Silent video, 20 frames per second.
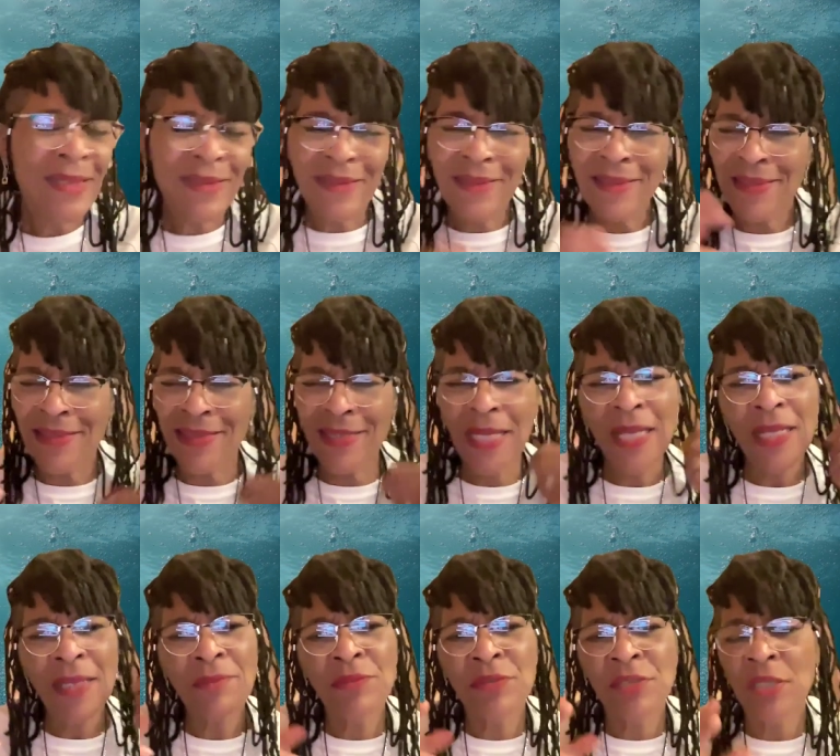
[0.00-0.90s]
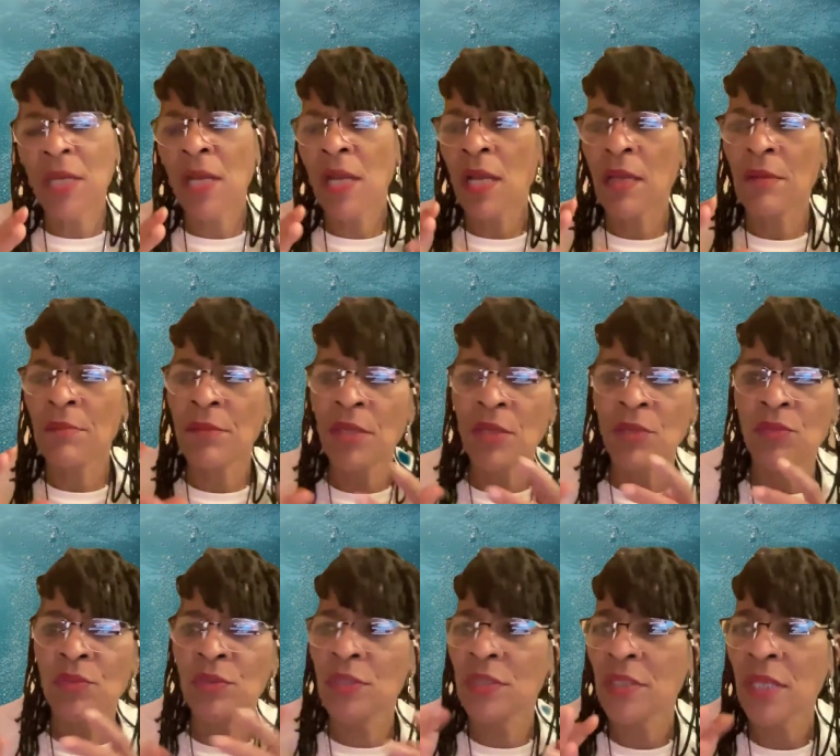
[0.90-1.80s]
at the same time,
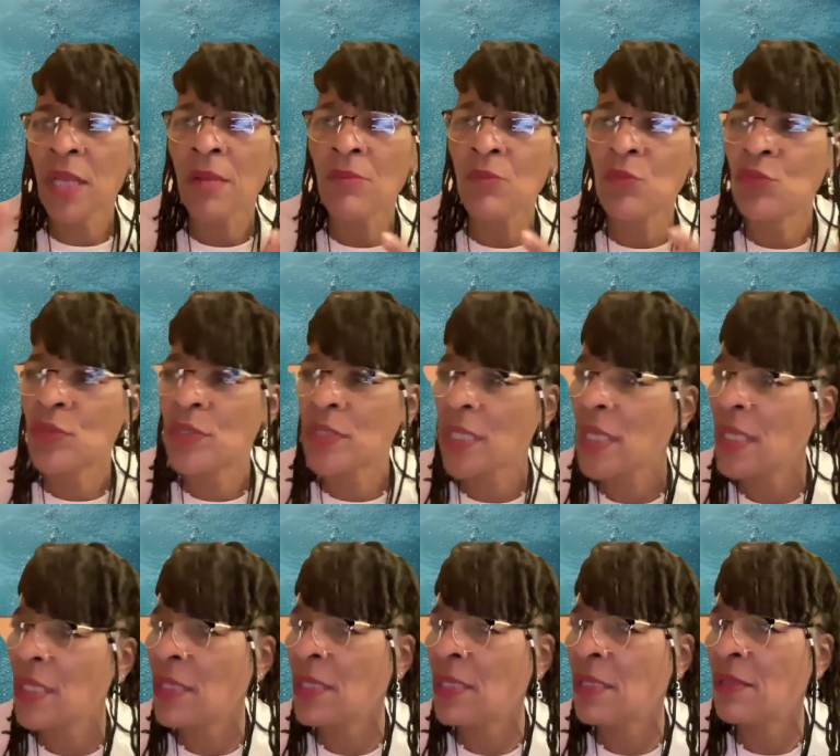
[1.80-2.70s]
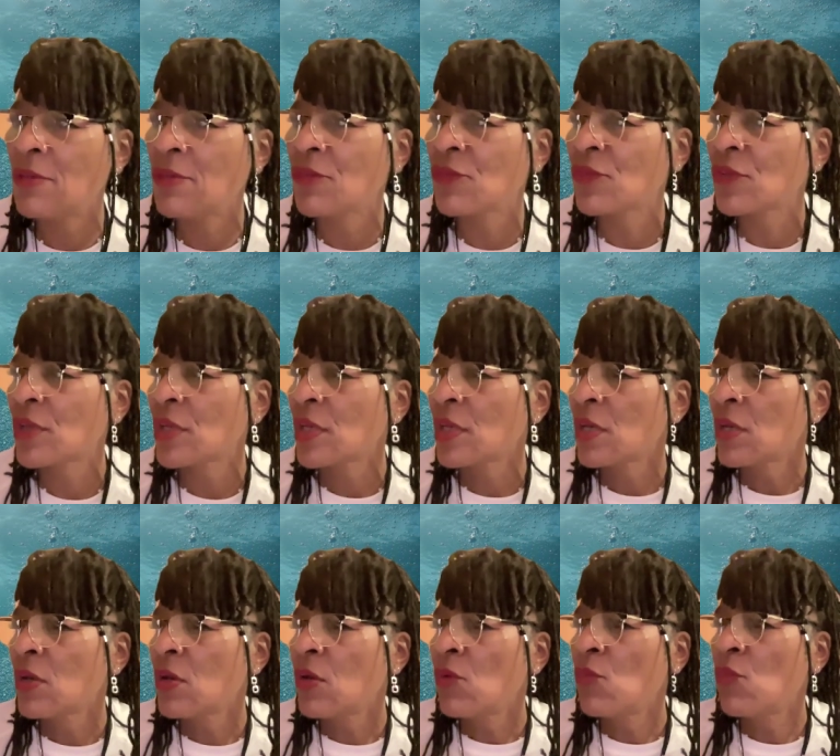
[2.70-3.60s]
it was simultaneous.
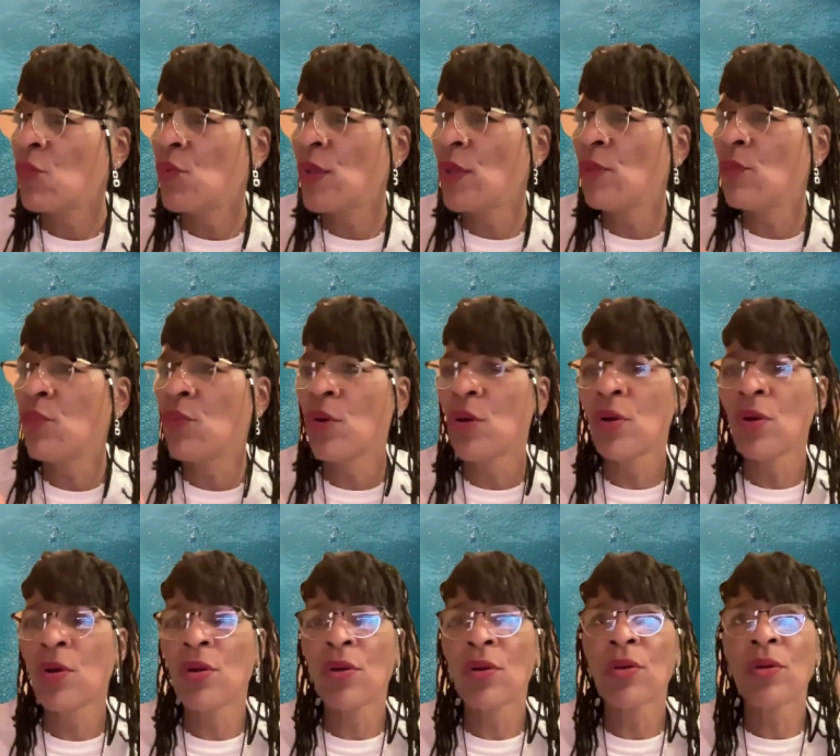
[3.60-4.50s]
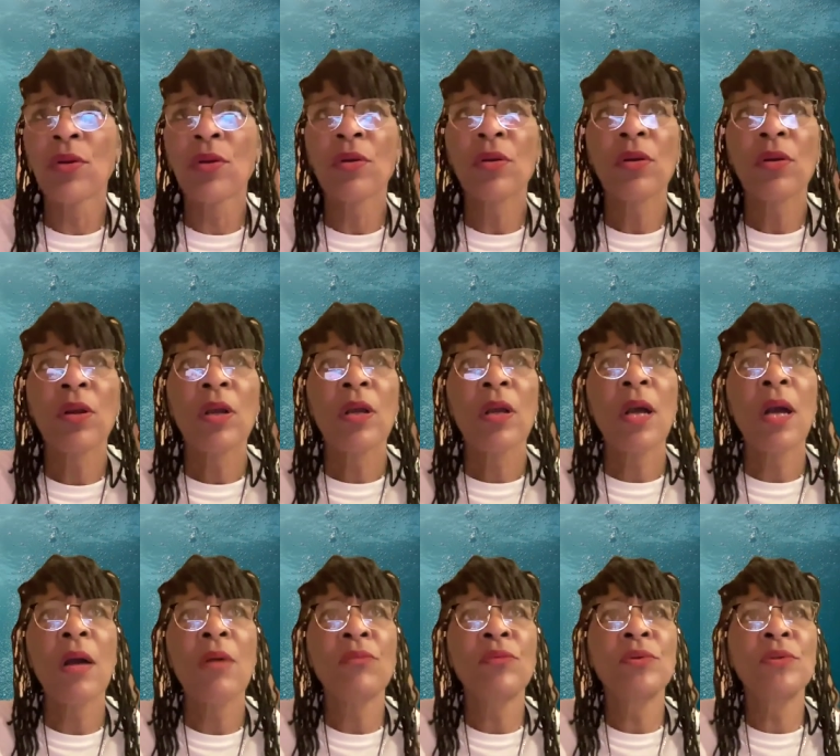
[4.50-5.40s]
We were,
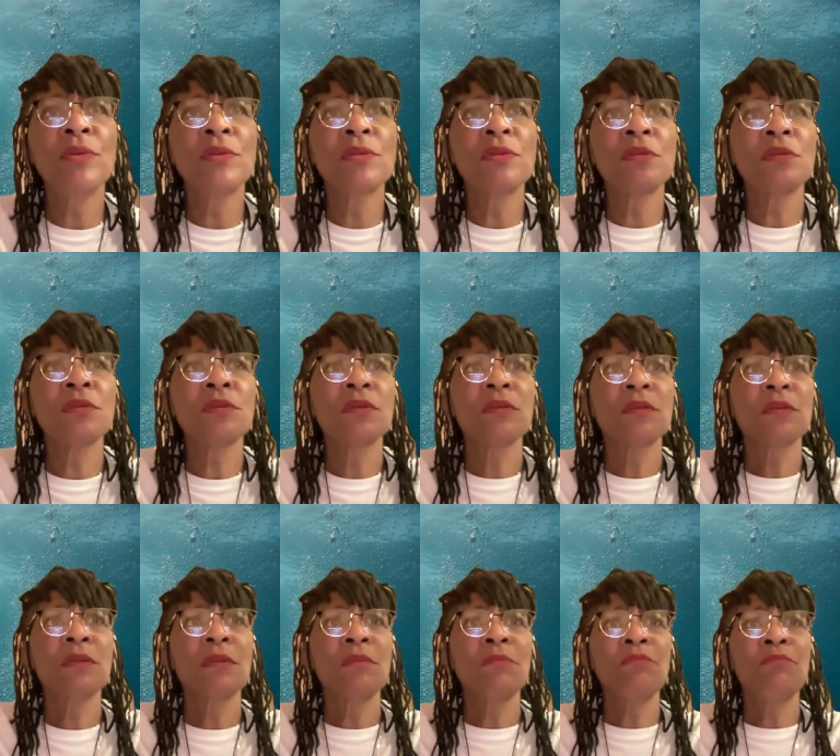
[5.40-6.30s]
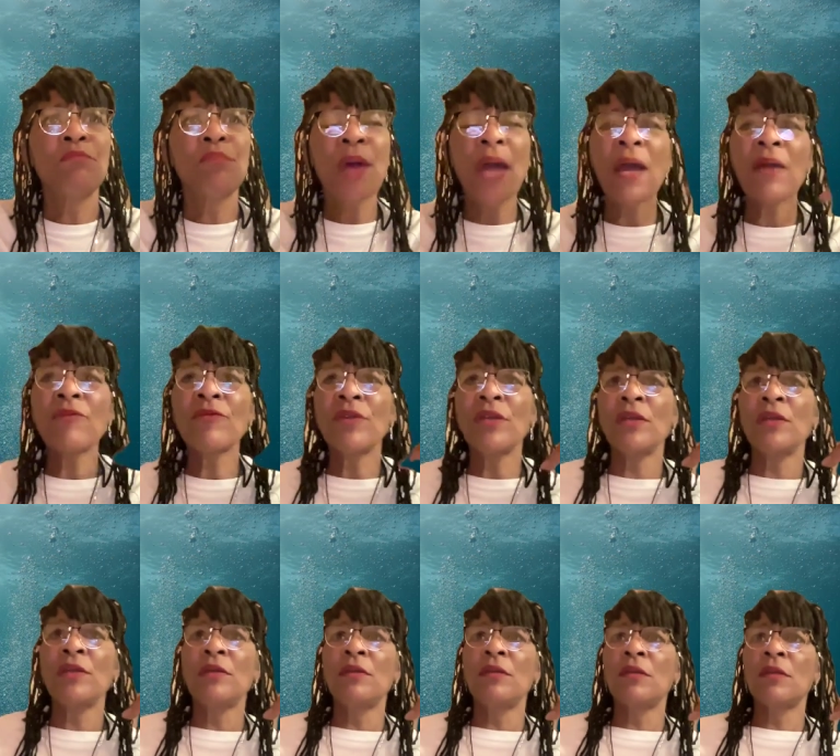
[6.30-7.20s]
I was
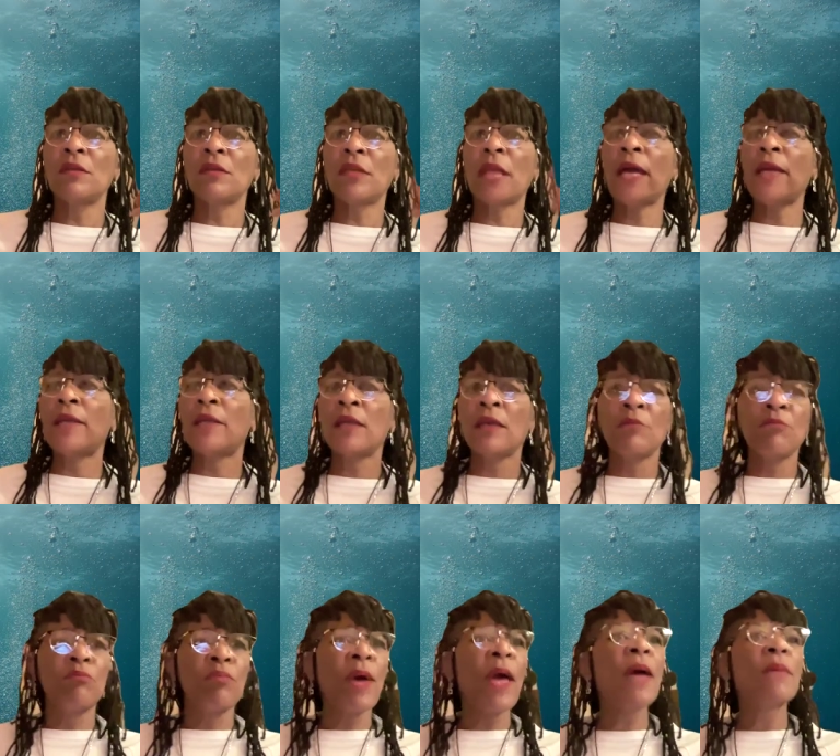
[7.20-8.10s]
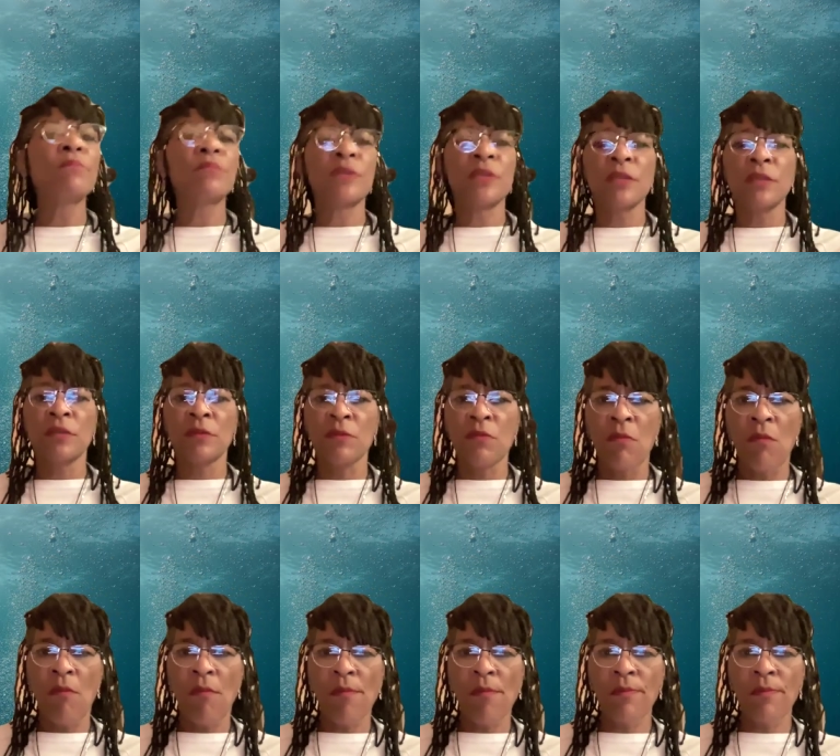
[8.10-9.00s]
buried like in baptism,